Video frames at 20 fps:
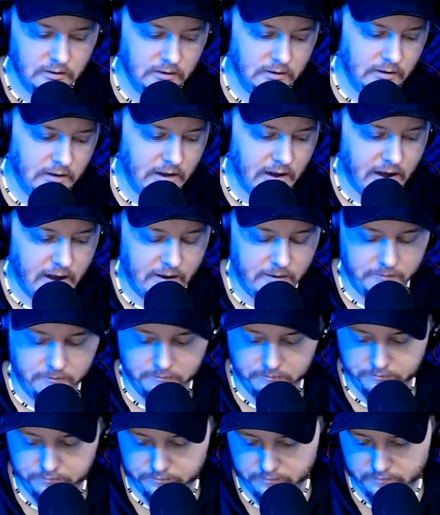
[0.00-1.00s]

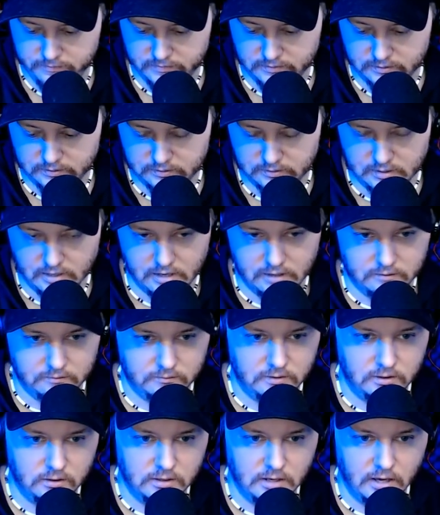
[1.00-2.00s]
then
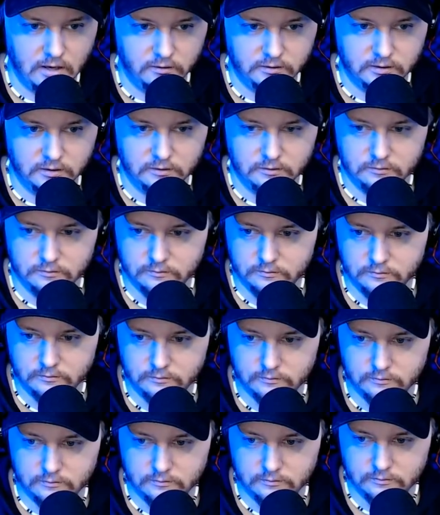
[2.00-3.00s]
you nailed it. It
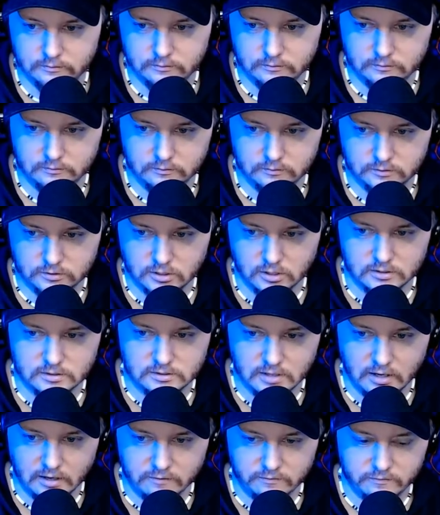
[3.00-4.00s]
was good
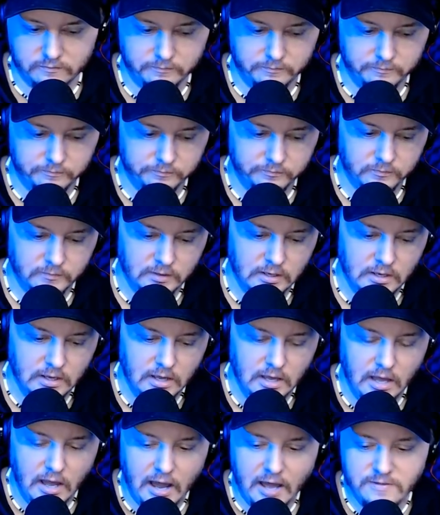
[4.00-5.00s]
stuff.
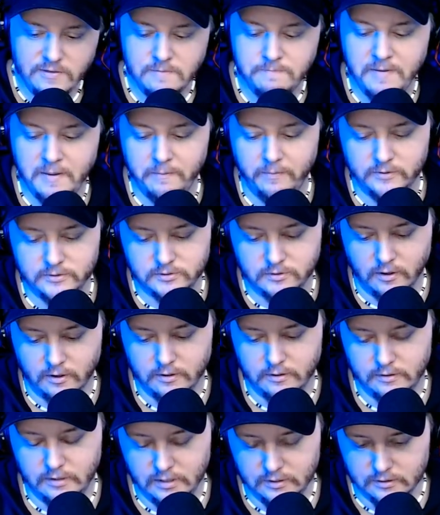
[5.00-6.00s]
I think people
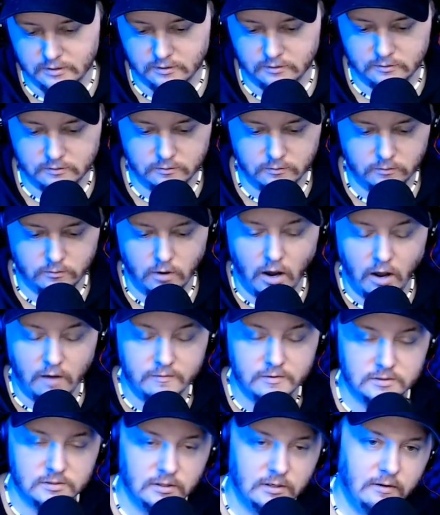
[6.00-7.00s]

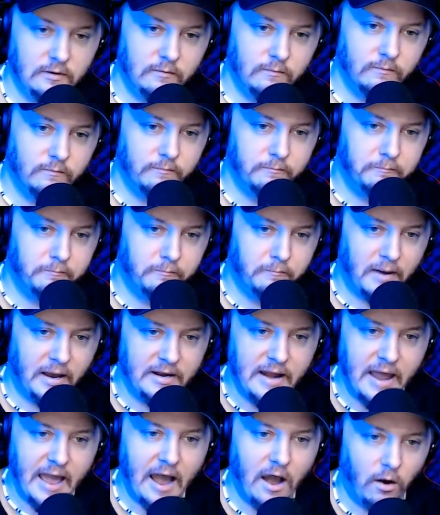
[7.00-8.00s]
obviously by
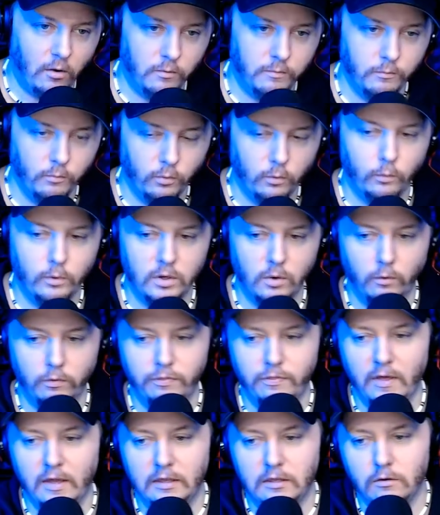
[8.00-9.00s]
now you would
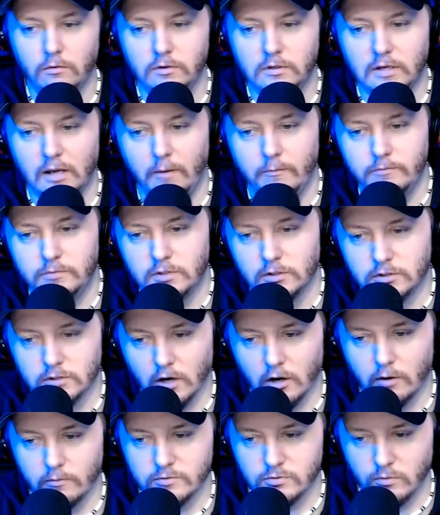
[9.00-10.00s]
think you'd come to
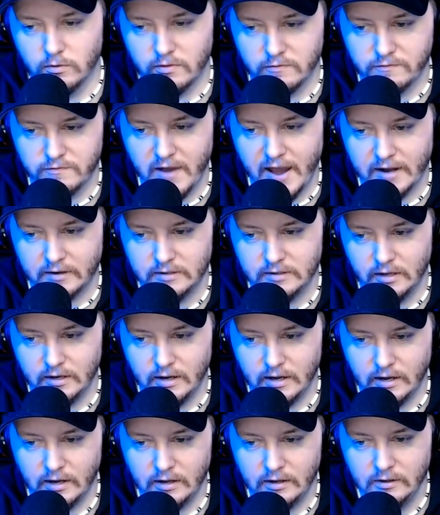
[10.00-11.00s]
terms with the fact
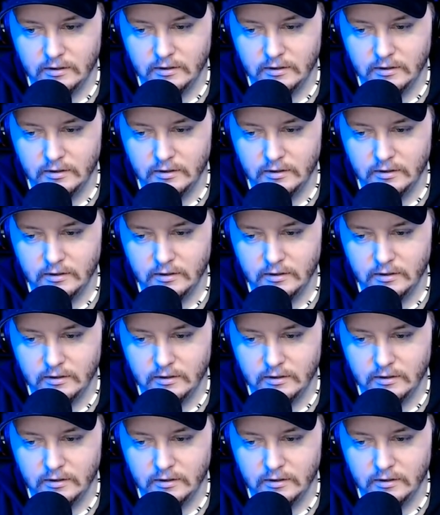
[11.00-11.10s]
that